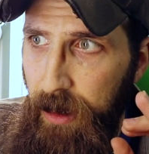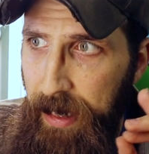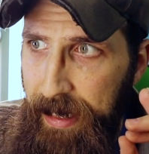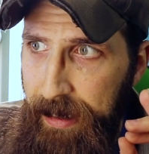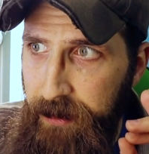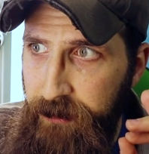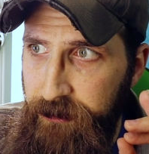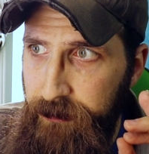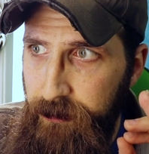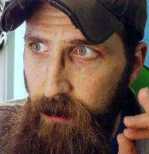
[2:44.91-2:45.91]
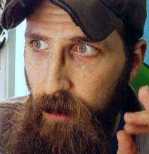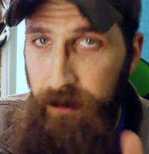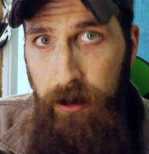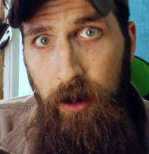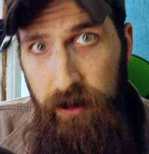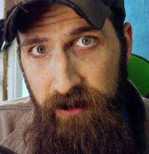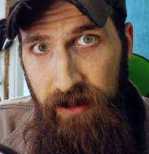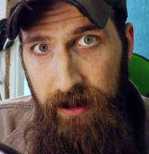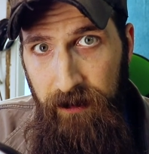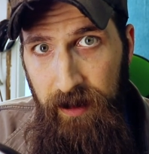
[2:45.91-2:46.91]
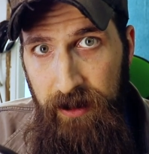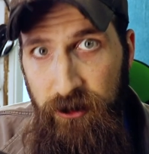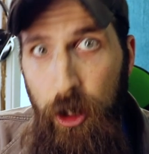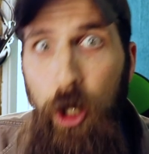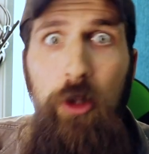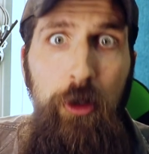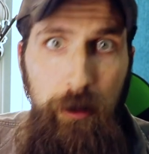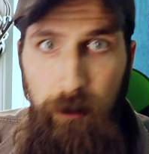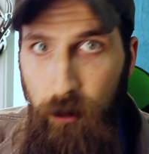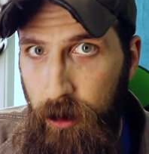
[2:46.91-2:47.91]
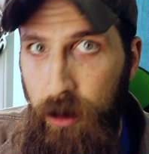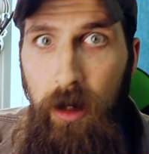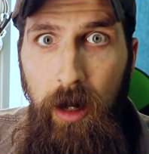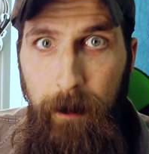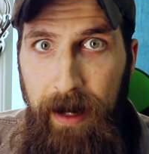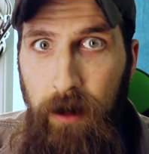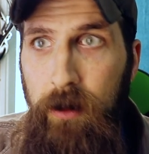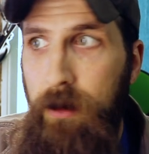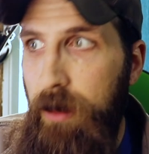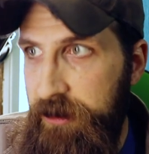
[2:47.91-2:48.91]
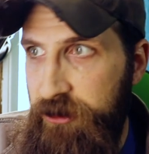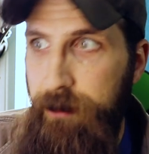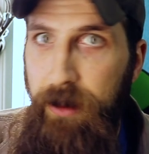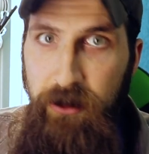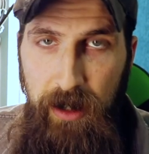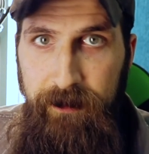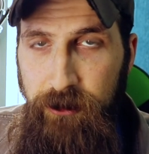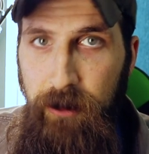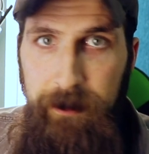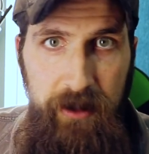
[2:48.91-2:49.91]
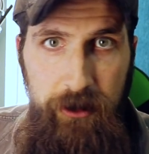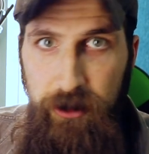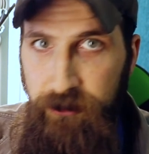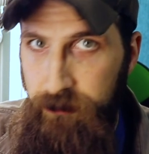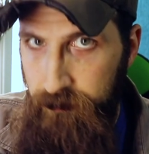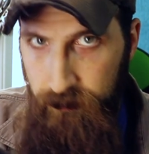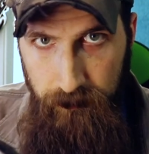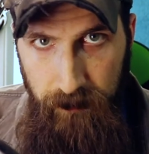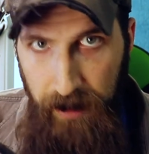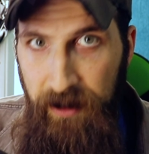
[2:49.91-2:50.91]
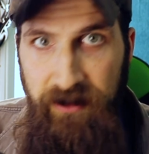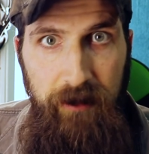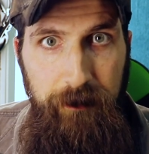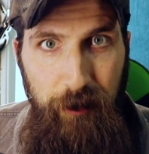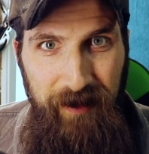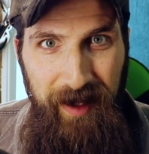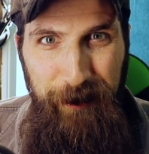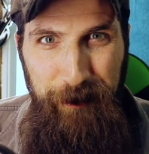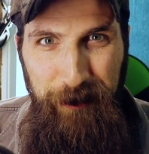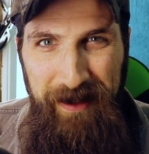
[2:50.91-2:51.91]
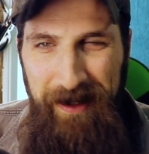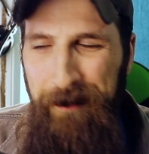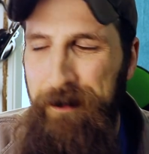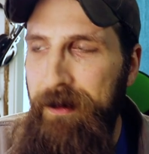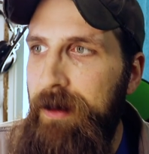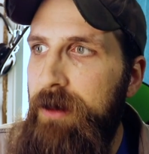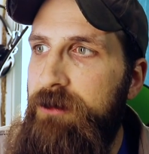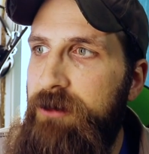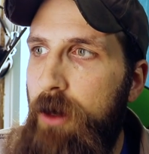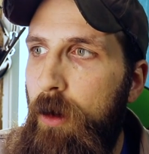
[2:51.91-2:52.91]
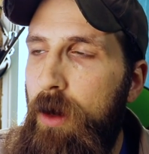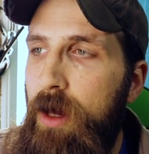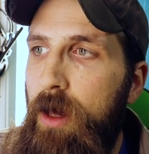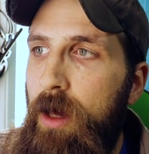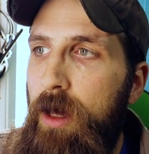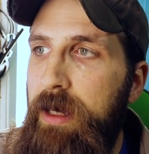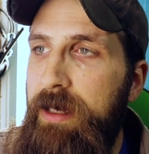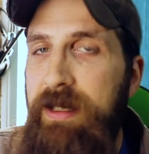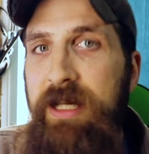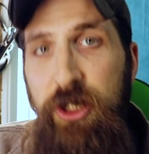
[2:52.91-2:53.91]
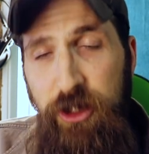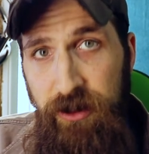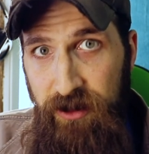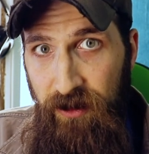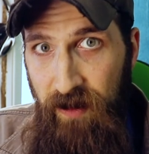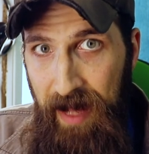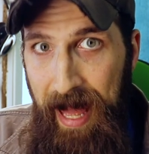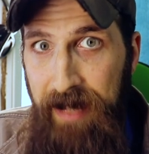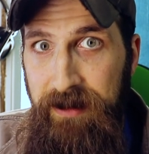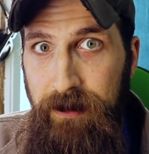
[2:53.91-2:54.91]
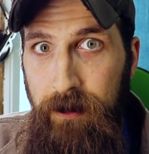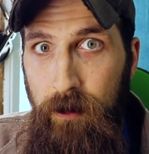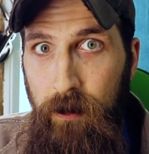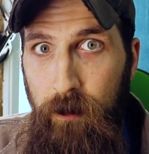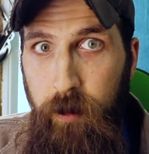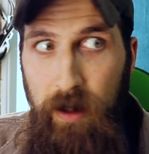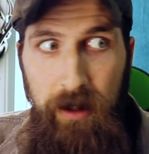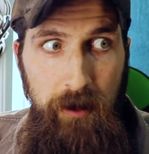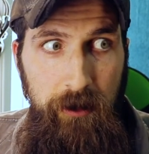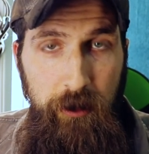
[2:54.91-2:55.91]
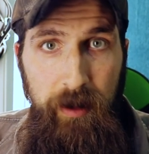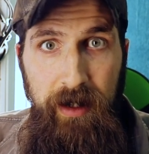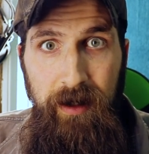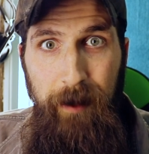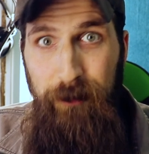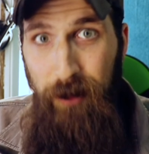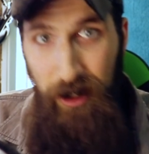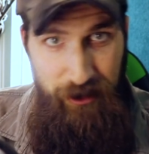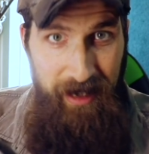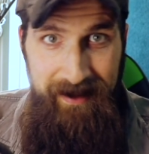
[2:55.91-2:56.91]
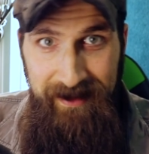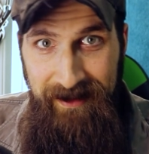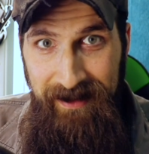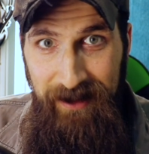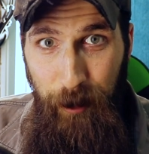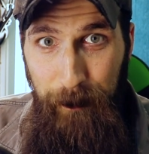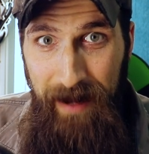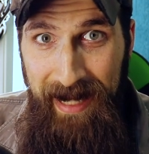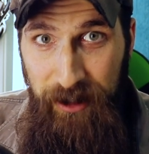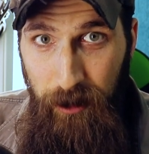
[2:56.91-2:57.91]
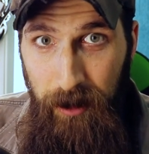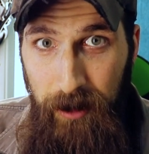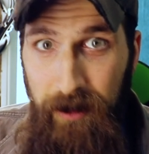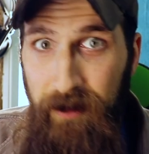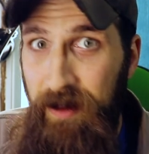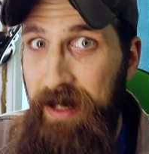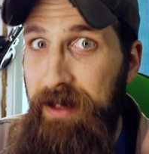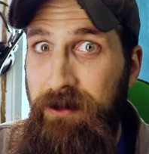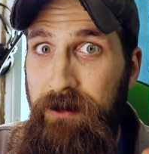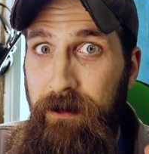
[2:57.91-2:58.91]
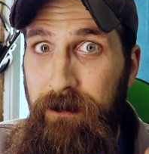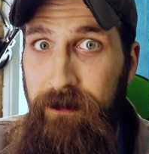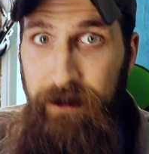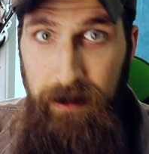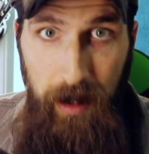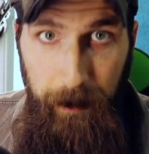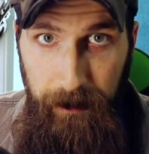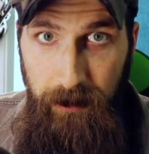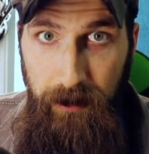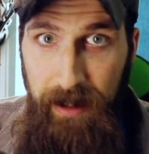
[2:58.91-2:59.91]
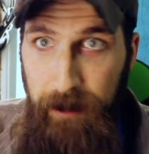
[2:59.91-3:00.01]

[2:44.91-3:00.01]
And on the coding side of things, learn more about HTML, JavaScript, and just make myself more valuable there. So in addition to that, we're doing a project in our backyard that is phenomenal.